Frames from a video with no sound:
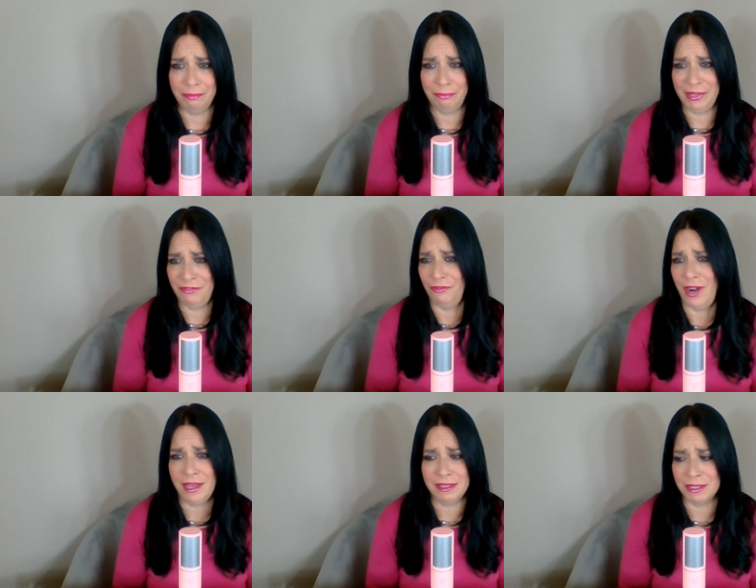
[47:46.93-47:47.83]
be
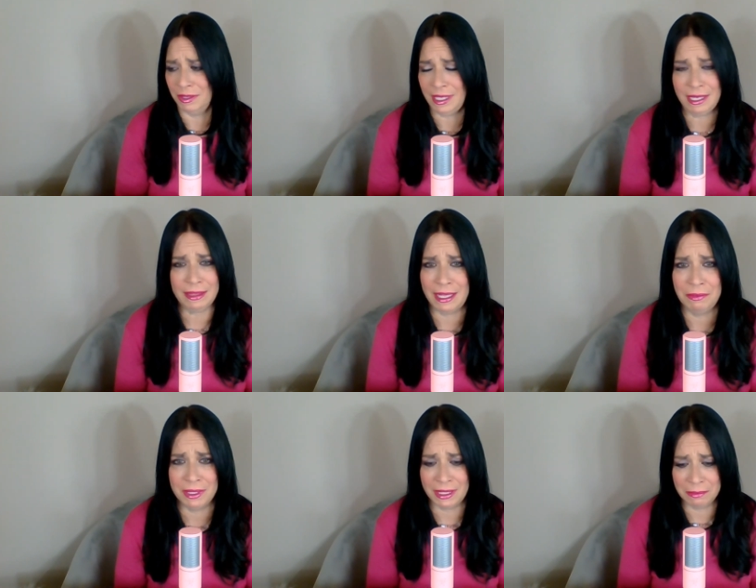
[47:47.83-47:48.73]
friends or anything
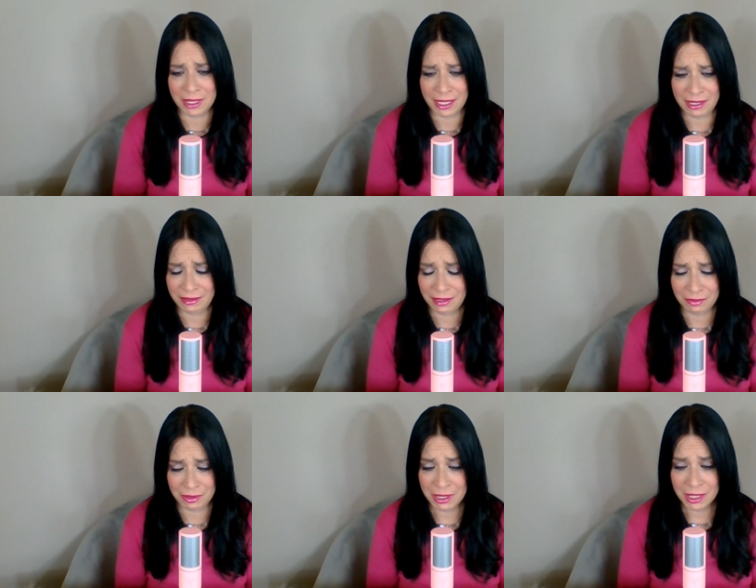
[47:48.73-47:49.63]
with them again. That
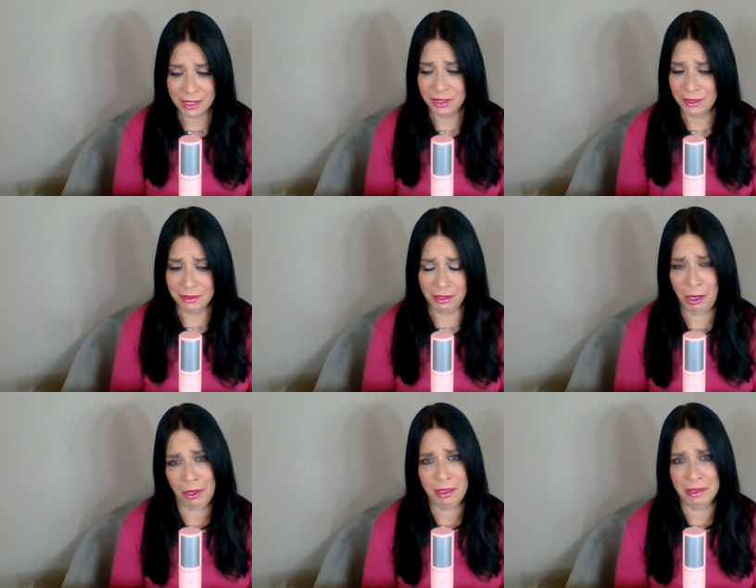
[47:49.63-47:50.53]
would
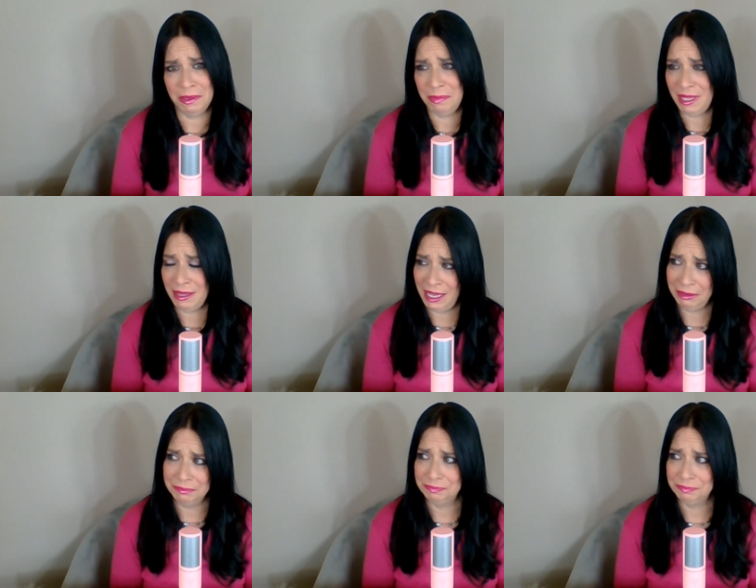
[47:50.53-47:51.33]
hurt. It would be like